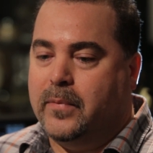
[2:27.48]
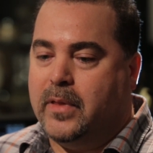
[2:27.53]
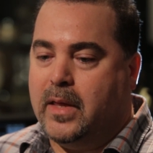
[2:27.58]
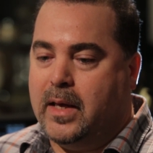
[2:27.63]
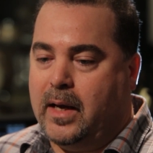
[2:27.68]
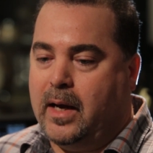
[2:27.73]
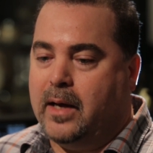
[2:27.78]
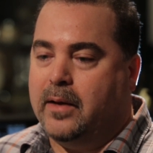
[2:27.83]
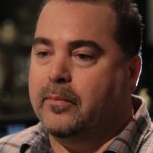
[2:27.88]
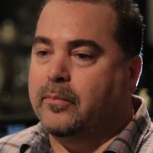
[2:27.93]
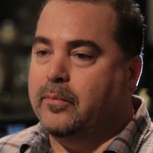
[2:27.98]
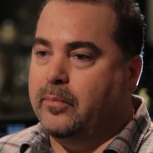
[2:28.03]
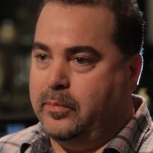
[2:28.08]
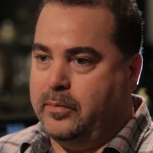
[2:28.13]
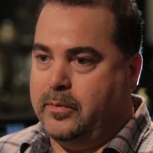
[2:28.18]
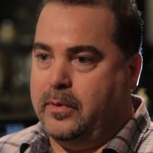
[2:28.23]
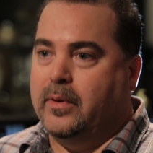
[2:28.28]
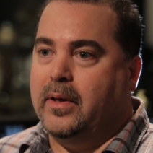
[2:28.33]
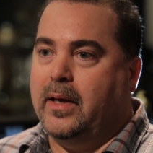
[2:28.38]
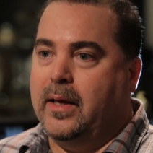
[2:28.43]
thing I
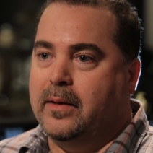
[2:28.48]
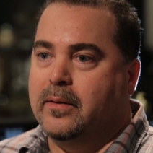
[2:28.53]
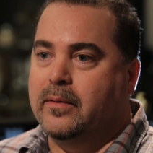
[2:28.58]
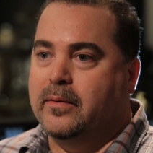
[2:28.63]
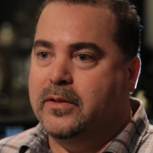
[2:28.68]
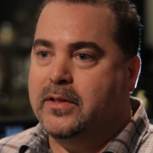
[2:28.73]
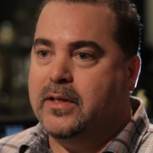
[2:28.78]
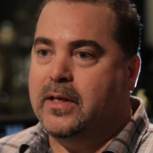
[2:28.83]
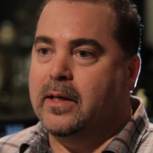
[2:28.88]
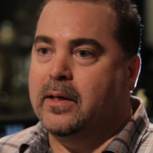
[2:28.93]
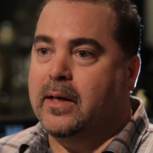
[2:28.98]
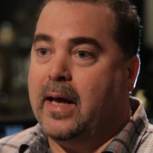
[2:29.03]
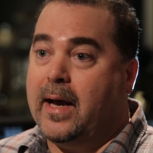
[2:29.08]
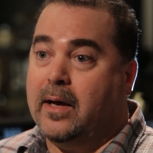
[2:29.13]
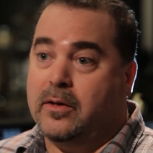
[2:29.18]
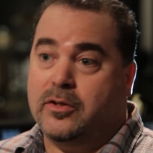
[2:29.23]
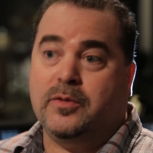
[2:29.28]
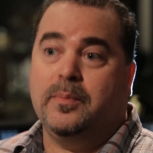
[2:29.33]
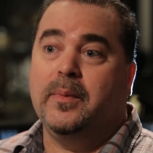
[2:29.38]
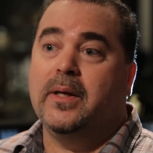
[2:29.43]
had seen
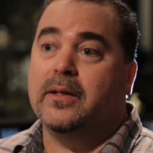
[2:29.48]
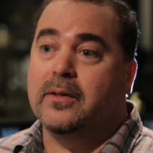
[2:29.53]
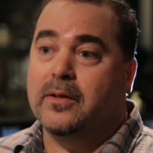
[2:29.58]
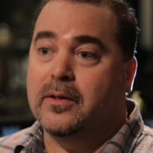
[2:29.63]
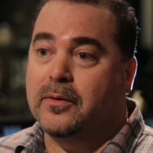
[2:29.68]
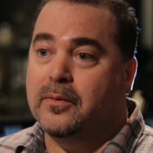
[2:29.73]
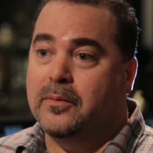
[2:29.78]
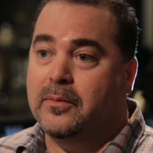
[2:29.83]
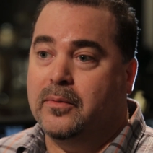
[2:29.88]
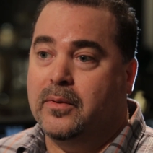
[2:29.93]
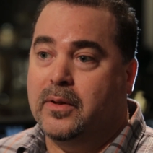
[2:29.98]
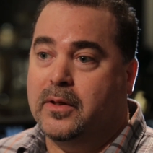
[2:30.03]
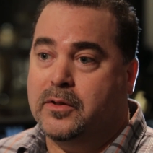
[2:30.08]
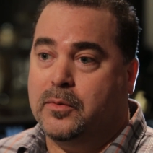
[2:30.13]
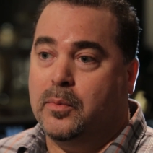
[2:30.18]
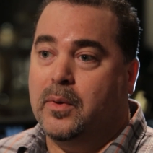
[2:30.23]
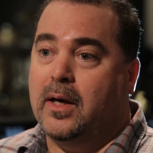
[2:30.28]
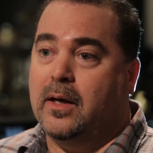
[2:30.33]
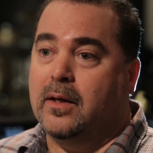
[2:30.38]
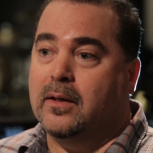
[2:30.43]
Al Schmidt do as
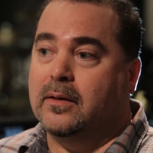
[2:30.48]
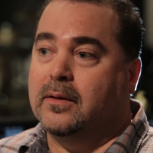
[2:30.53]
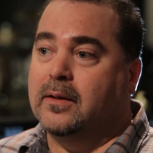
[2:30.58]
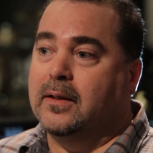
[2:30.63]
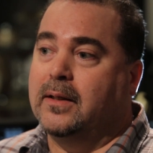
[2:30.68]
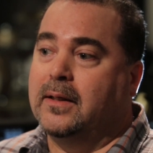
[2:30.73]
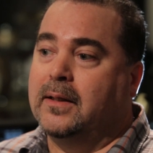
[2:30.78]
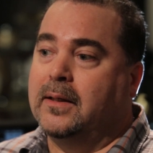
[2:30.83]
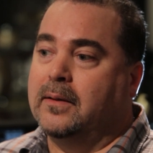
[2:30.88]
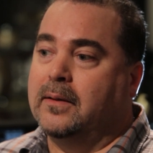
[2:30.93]
well.